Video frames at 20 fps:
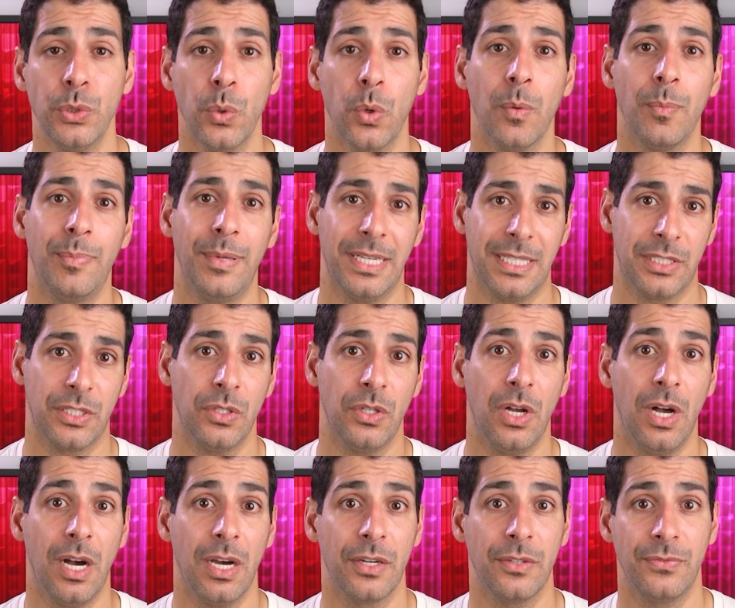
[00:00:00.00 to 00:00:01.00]
dual
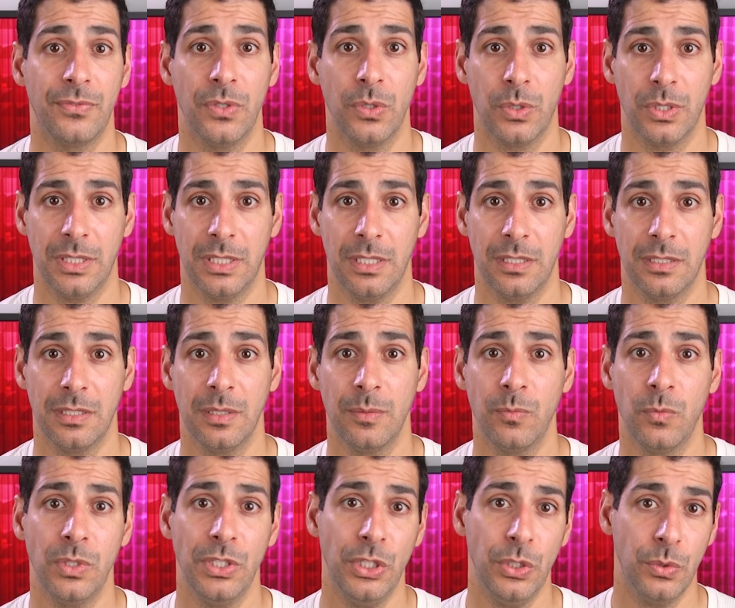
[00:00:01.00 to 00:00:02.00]
pixel autofocus
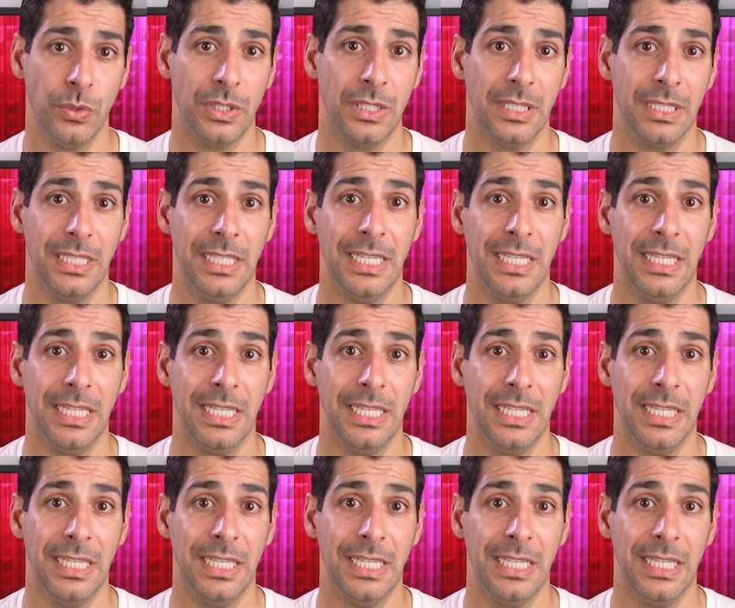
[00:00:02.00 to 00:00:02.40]
system when using